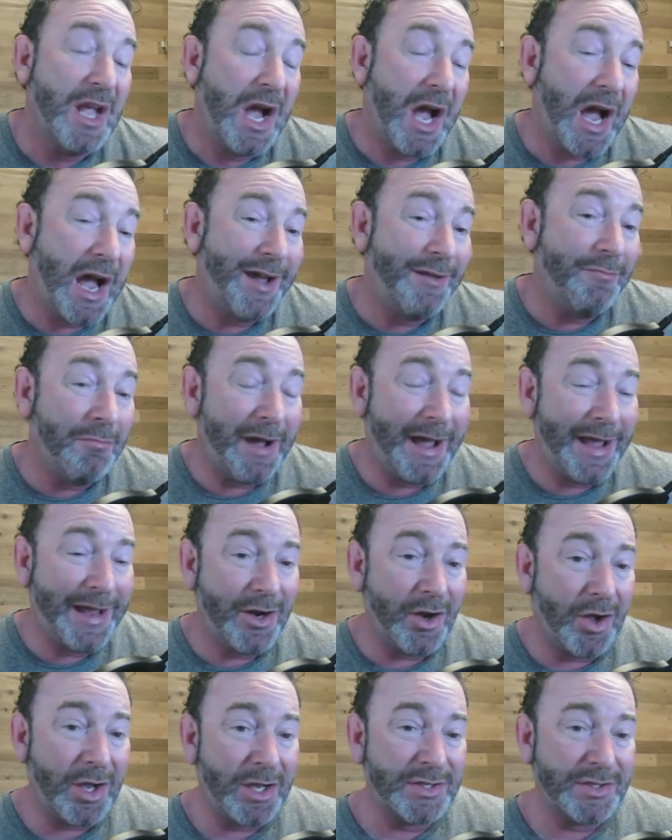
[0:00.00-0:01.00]
I might
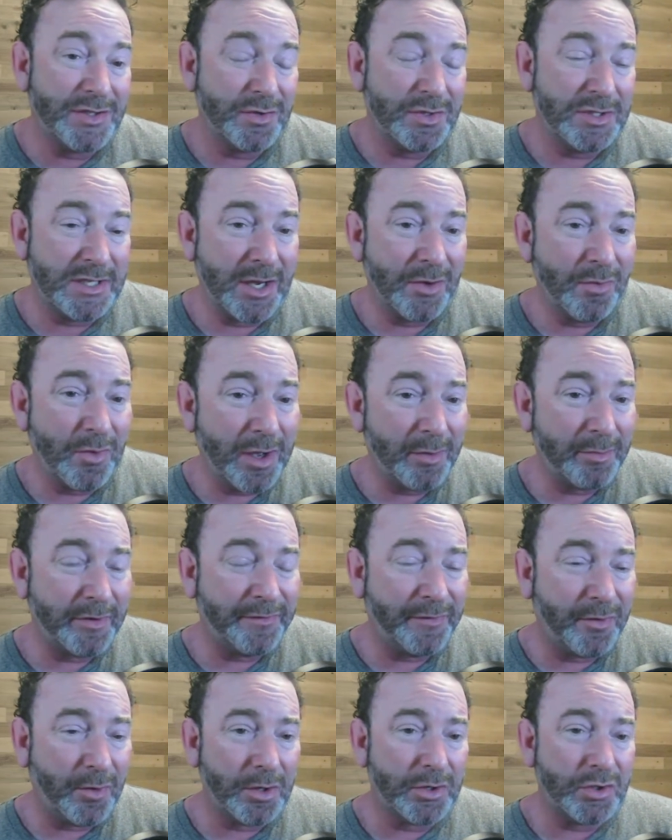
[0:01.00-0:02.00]
also say, well,
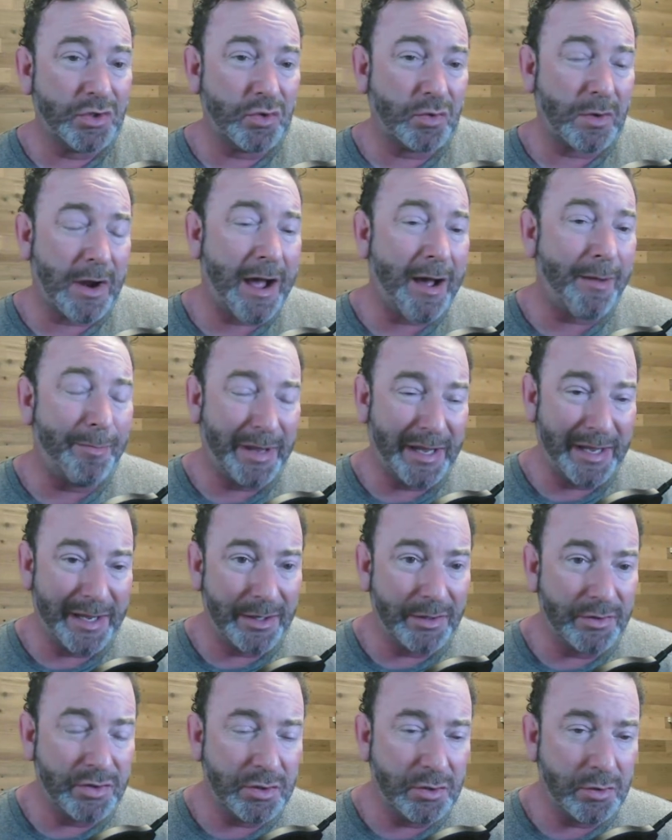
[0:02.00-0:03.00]
before
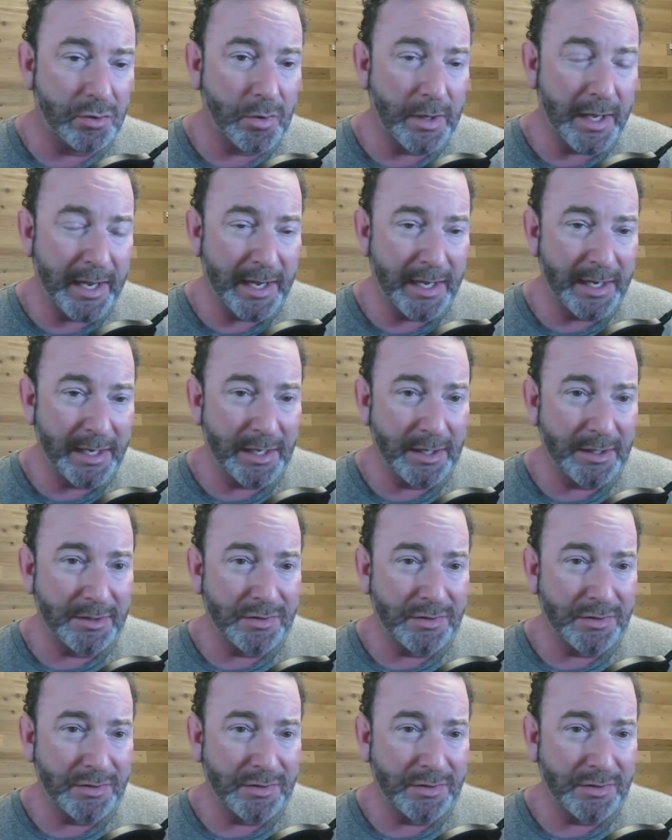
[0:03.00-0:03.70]
dropping to a